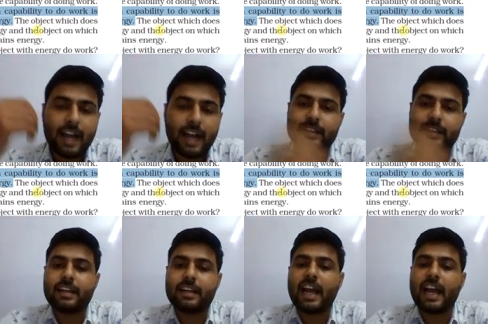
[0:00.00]
at
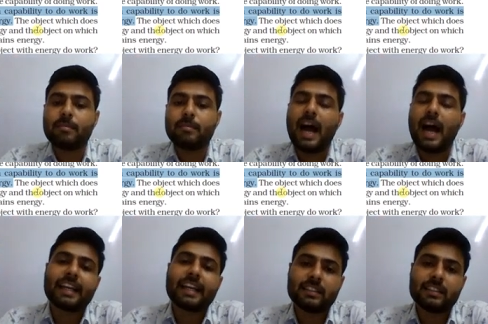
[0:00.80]
that time I
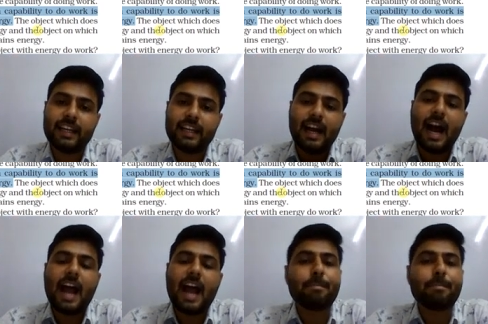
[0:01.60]
can say
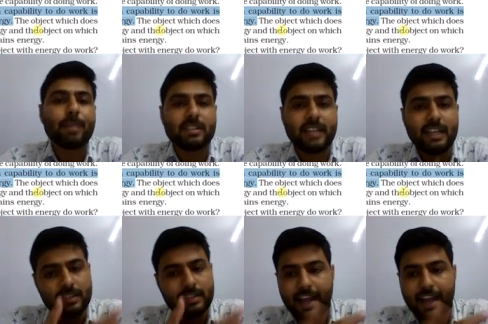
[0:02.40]
I
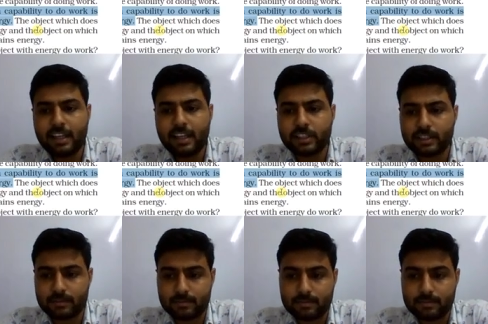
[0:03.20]
possess energy.